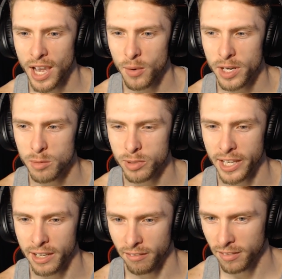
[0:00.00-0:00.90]
Now what are you
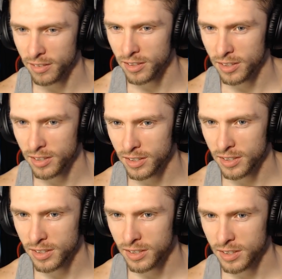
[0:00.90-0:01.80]
playing? Chica, can you tell
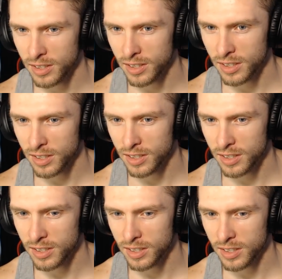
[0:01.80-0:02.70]
me what the heck you're
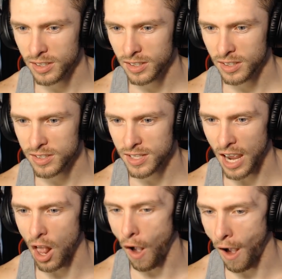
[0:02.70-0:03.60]
doing? It's
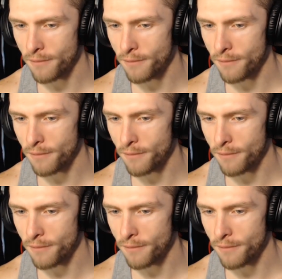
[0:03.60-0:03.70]
kind of obvious.